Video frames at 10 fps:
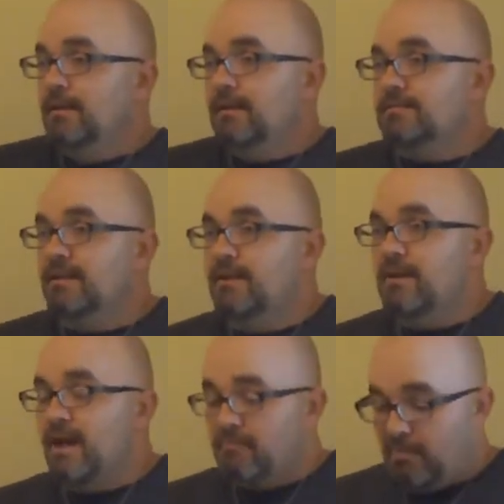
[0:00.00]
It's like here
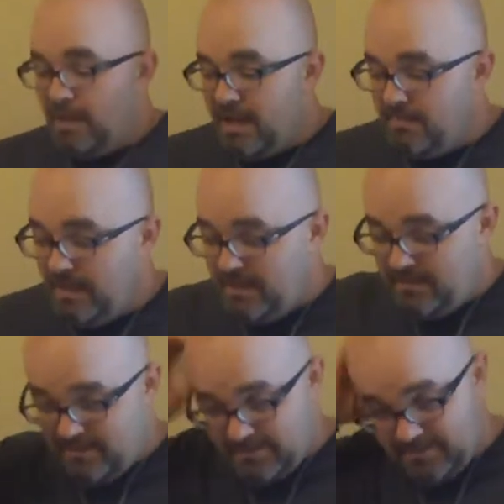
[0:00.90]
you have a blind man,
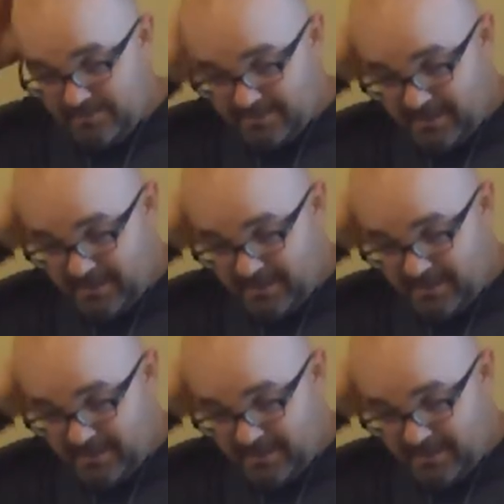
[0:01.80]
who's